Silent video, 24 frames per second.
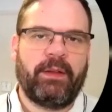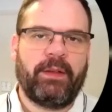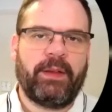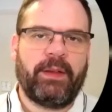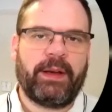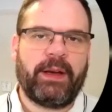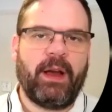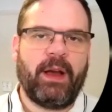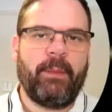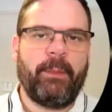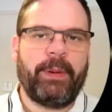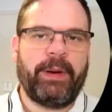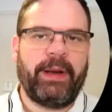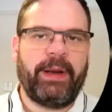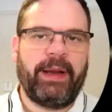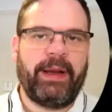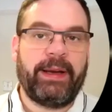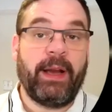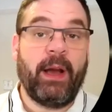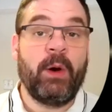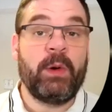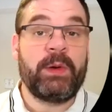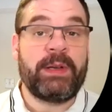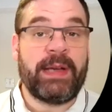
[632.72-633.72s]
The company
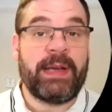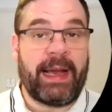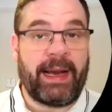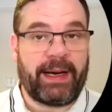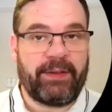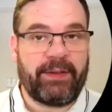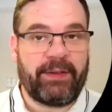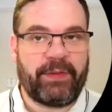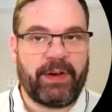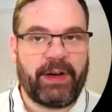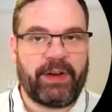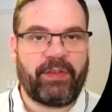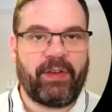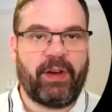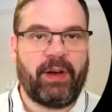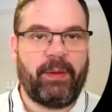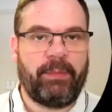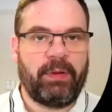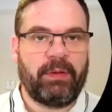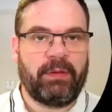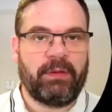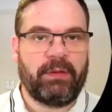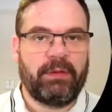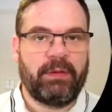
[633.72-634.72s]
Kodak, for
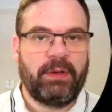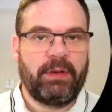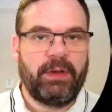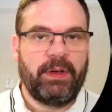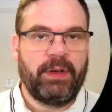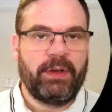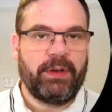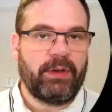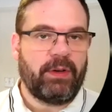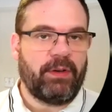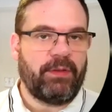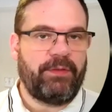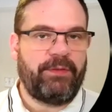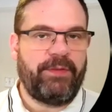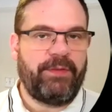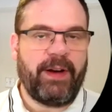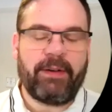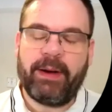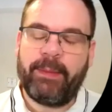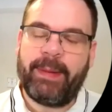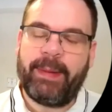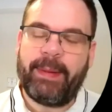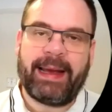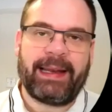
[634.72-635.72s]
example, got
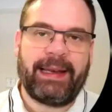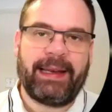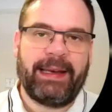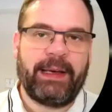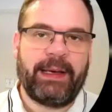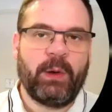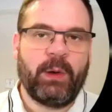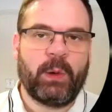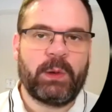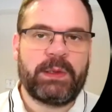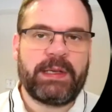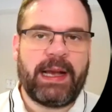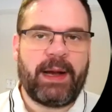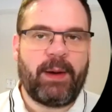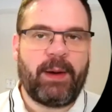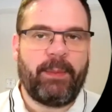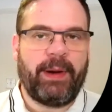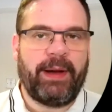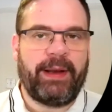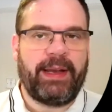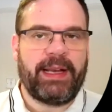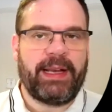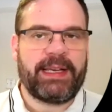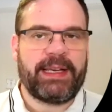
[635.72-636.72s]
very badly caught out
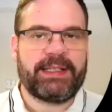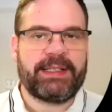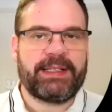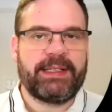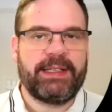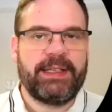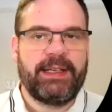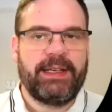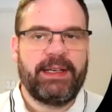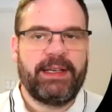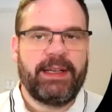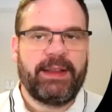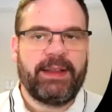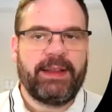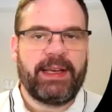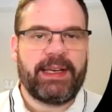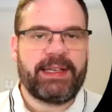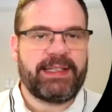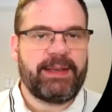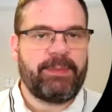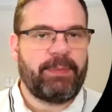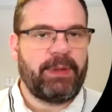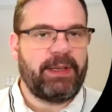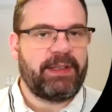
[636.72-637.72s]
by this. They
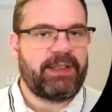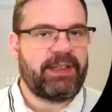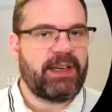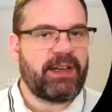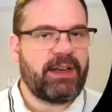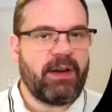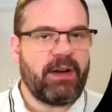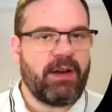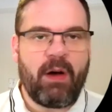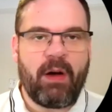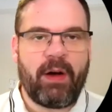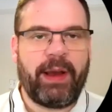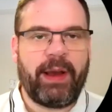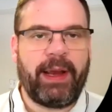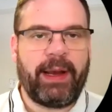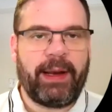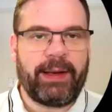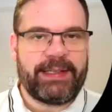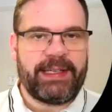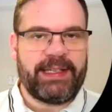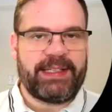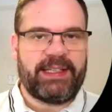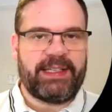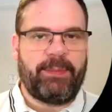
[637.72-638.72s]
simply did not
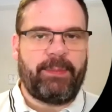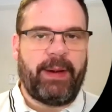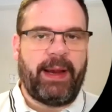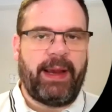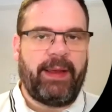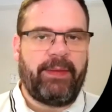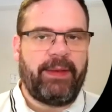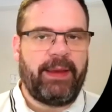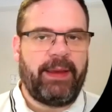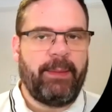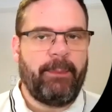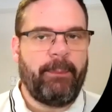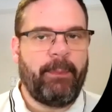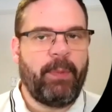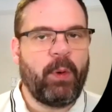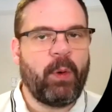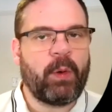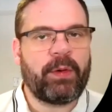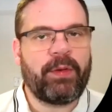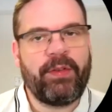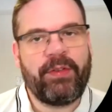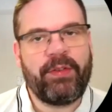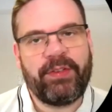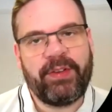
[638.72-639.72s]
anticipate the
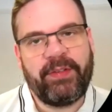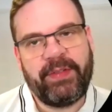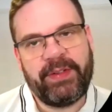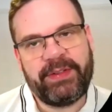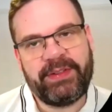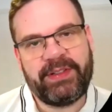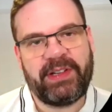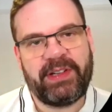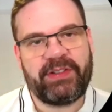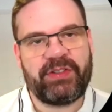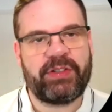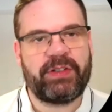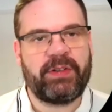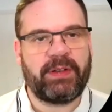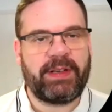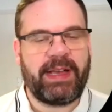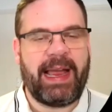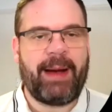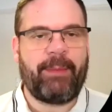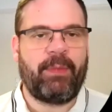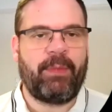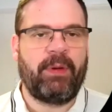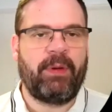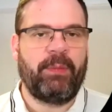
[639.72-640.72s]
importance of the digital
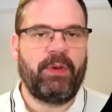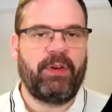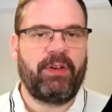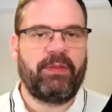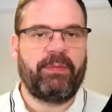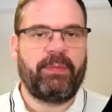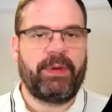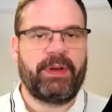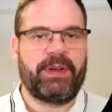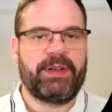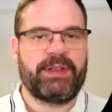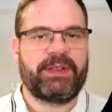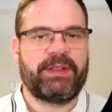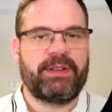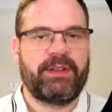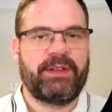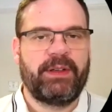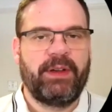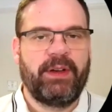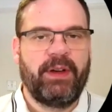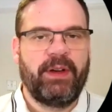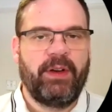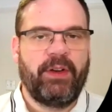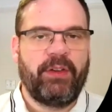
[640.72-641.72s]
camera movement.
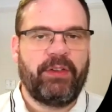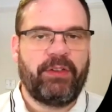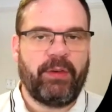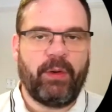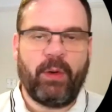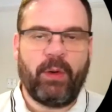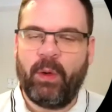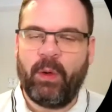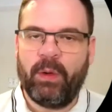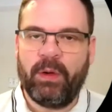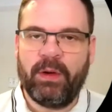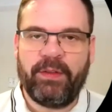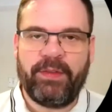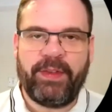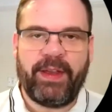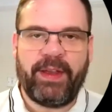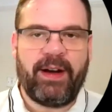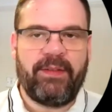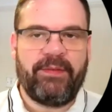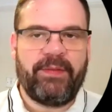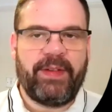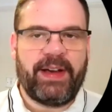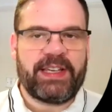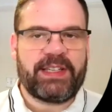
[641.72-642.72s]
So all of their
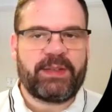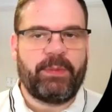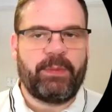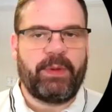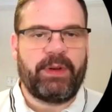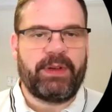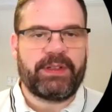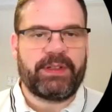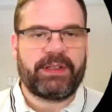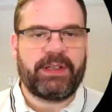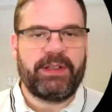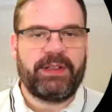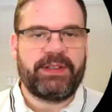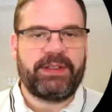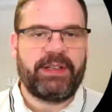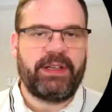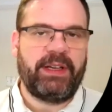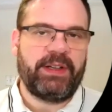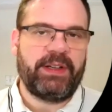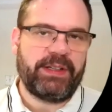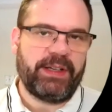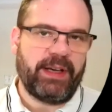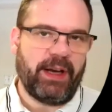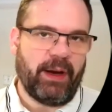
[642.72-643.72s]
investment
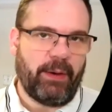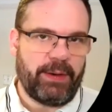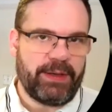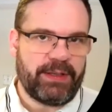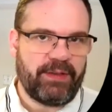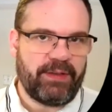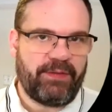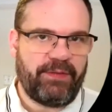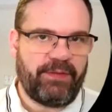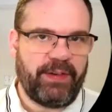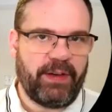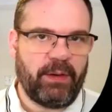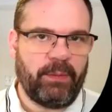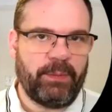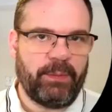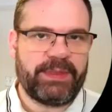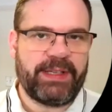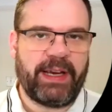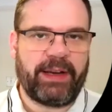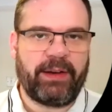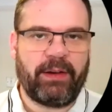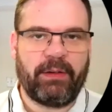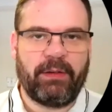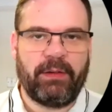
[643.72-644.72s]
continued to go into film
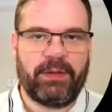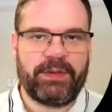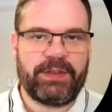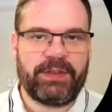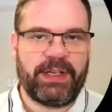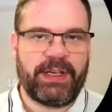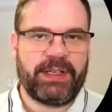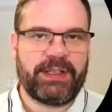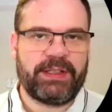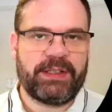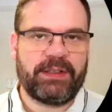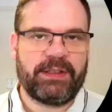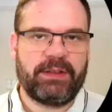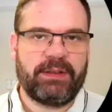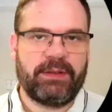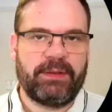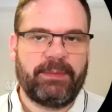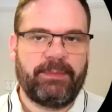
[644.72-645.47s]
technologies